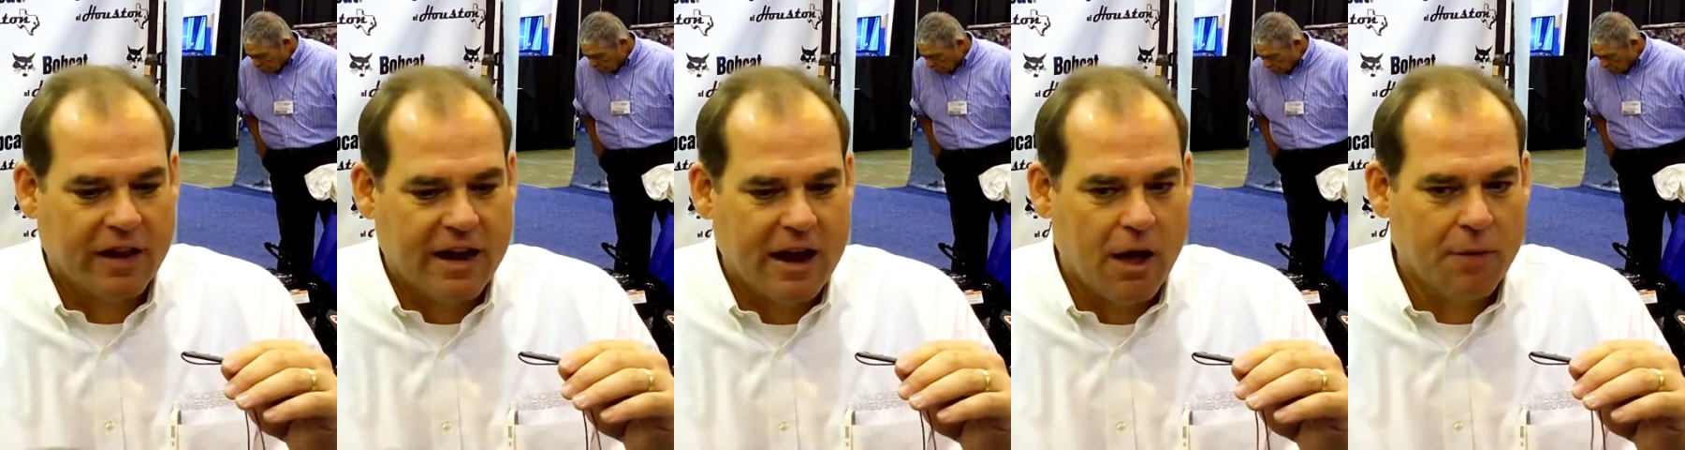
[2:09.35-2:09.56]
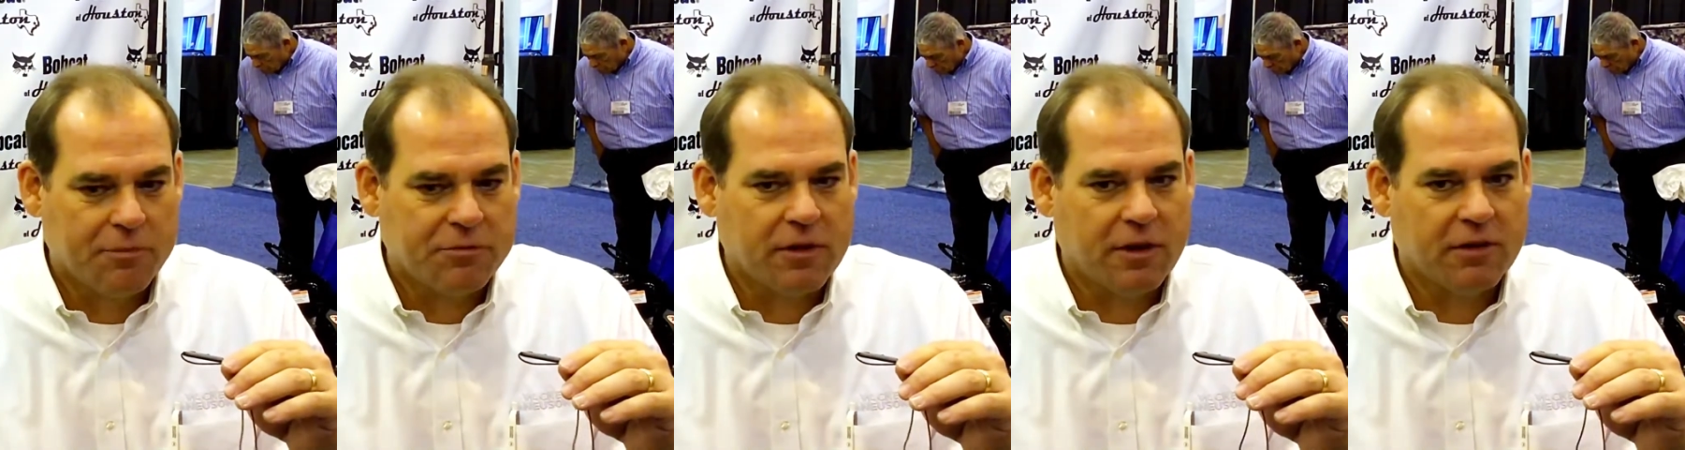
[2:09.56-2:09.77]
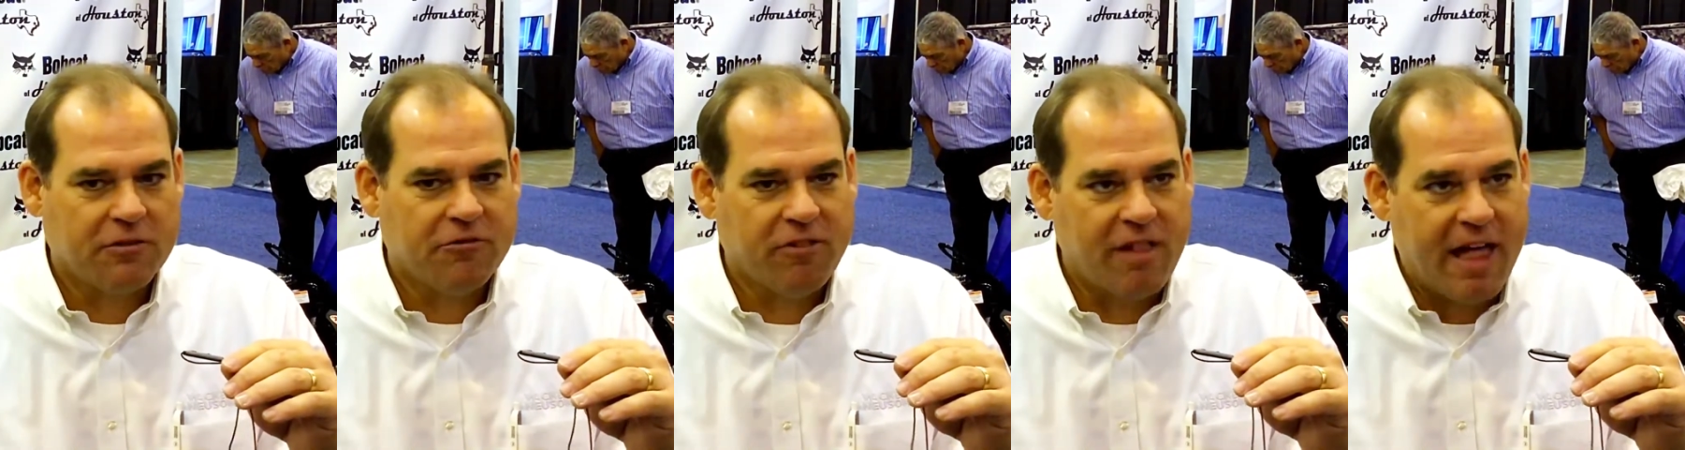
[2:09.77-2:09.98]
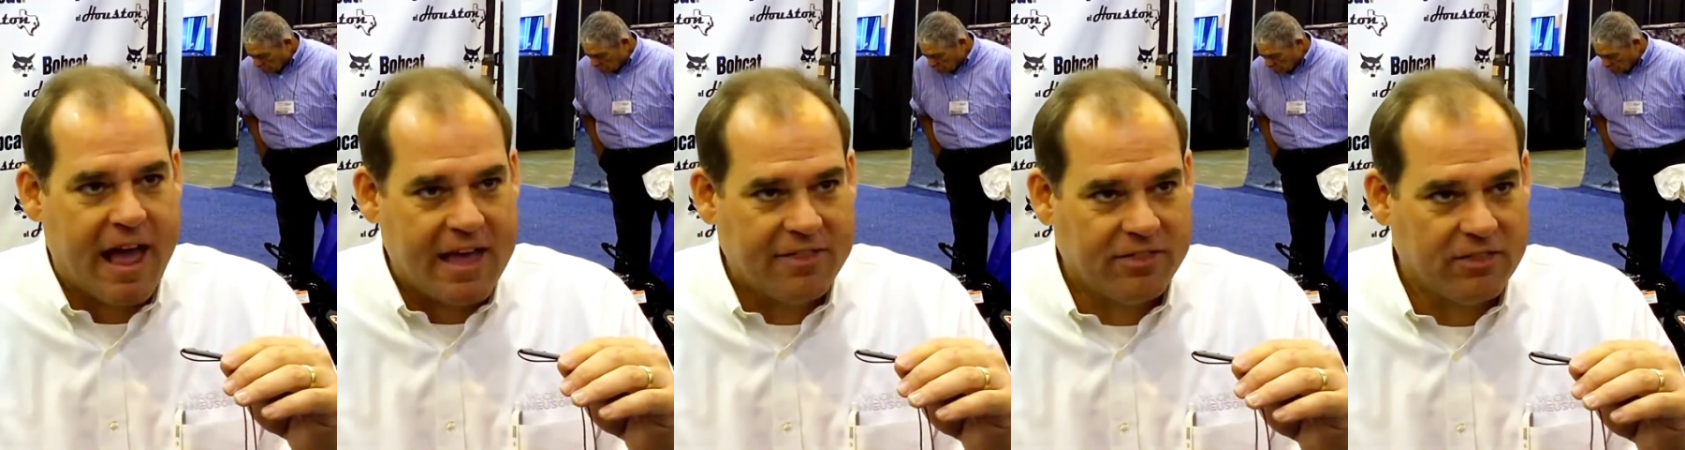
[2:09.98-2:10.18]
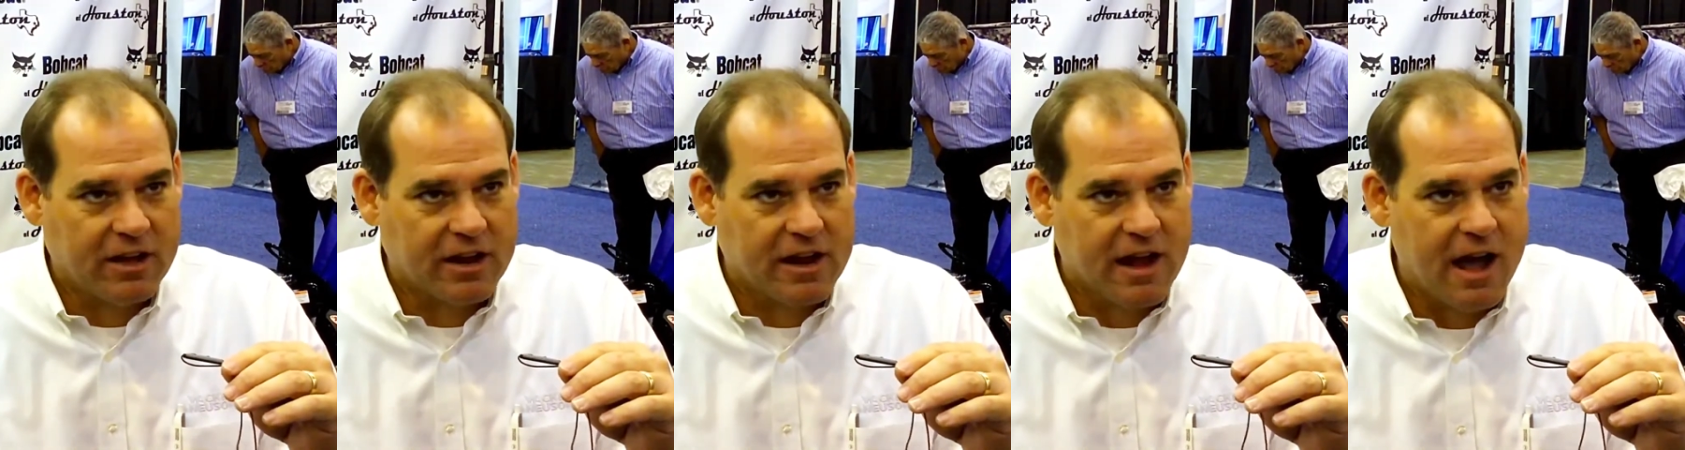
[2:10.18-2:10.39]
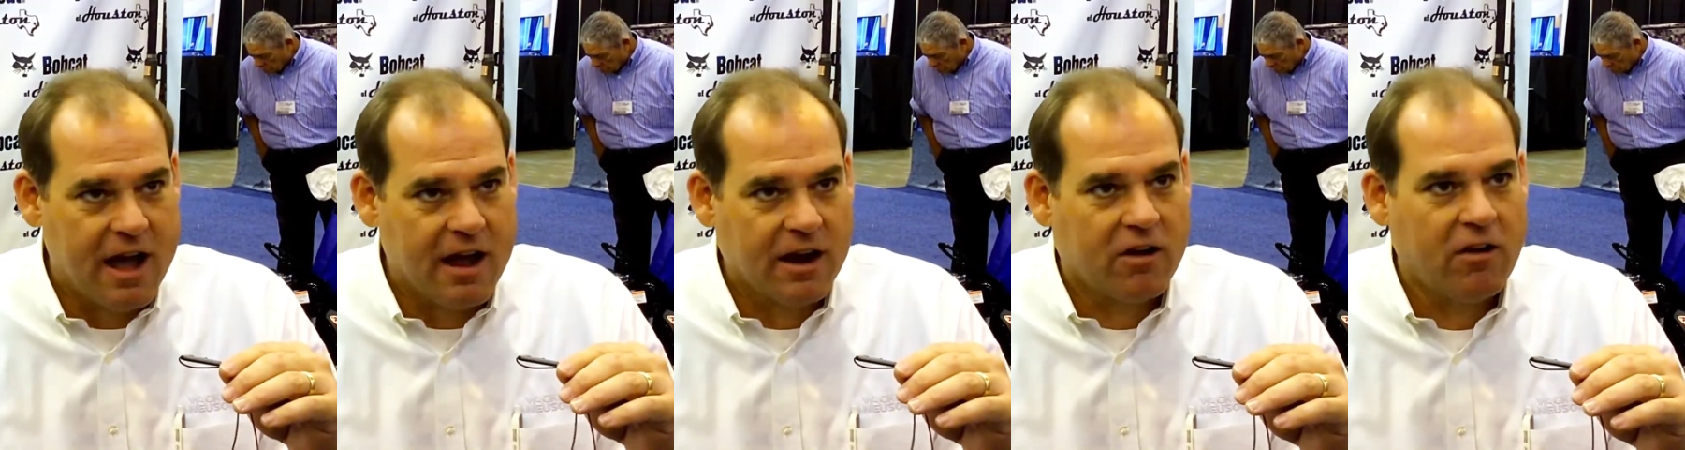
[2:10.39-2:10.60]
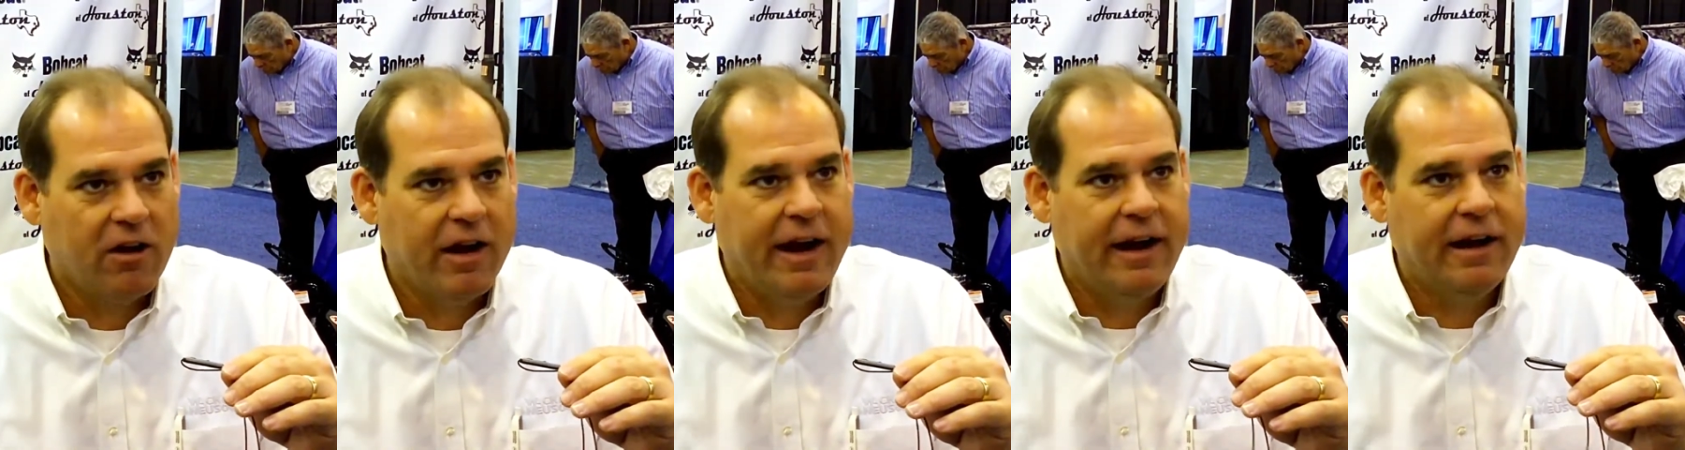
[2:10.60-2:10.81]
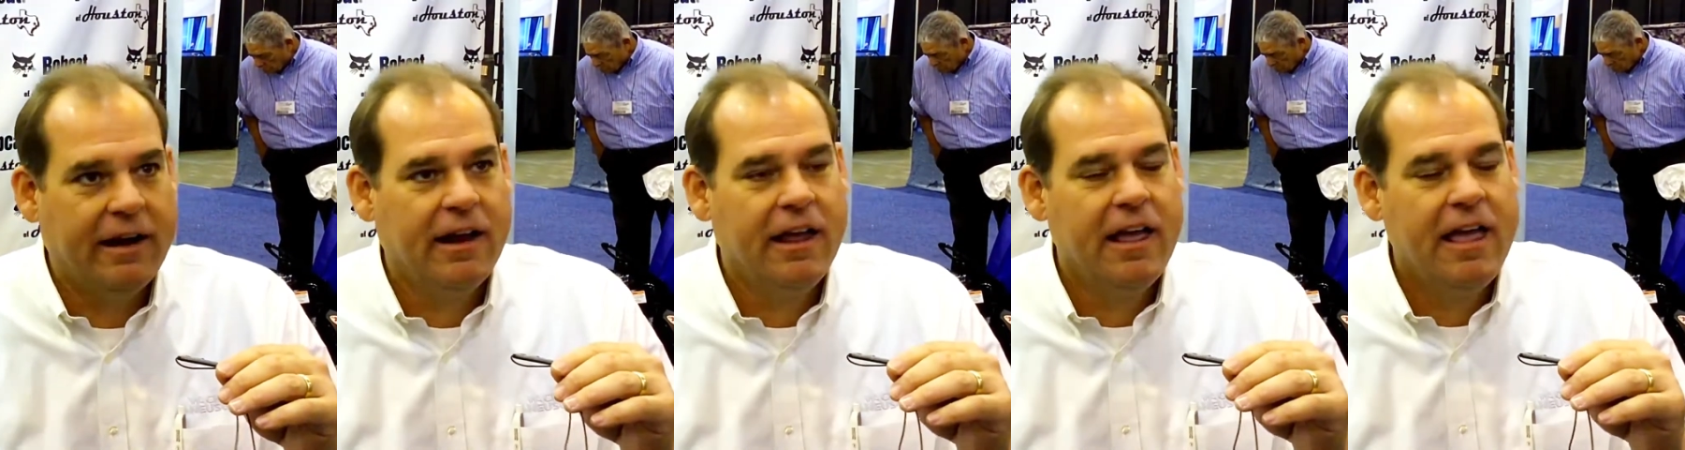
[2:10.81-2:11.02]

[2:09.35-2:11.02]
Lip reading: help to flatten the concrete